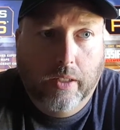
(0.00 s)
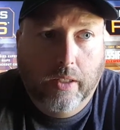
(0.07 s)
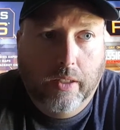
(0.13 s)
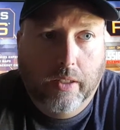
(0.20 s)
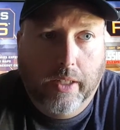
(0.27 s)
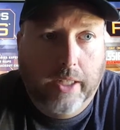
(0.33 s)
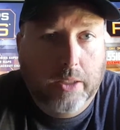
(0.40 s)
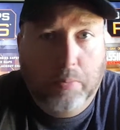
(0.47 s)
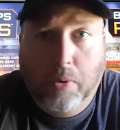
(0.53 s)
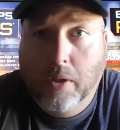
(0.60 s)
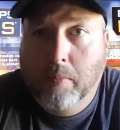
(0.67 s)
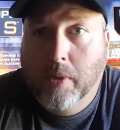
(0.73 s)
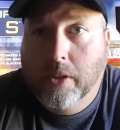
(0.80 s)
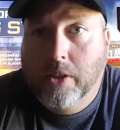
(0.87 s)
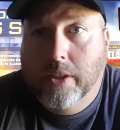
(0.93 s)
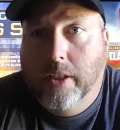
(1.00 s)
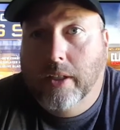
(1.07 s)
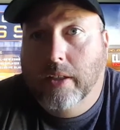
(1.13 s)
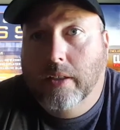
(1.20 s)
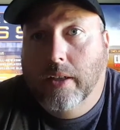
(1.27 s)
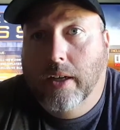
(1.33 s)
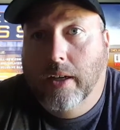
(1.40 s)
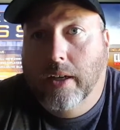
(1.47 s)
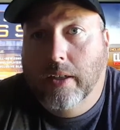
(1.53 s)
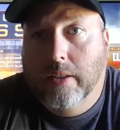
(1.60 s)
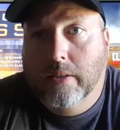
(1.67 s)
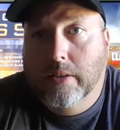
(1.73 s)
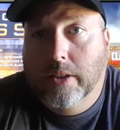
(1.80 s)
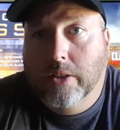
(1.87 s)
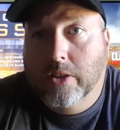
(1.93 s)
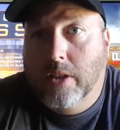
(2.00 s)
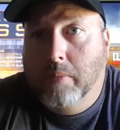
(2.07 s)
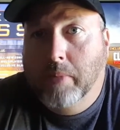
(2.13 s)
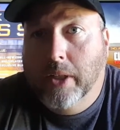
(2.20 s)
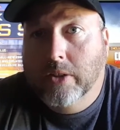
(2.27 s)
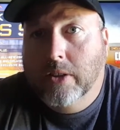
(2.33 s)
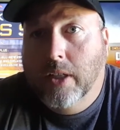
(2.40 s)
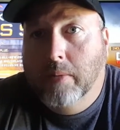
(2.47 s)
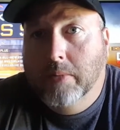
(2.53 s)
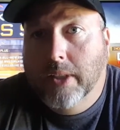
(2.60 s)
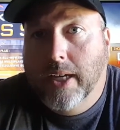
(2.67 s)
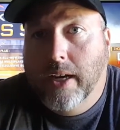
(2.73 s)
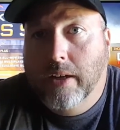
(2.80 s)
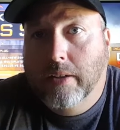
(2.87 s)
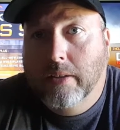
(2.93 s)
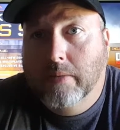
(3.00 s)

that's pretty much it. Uh, until something else comes out,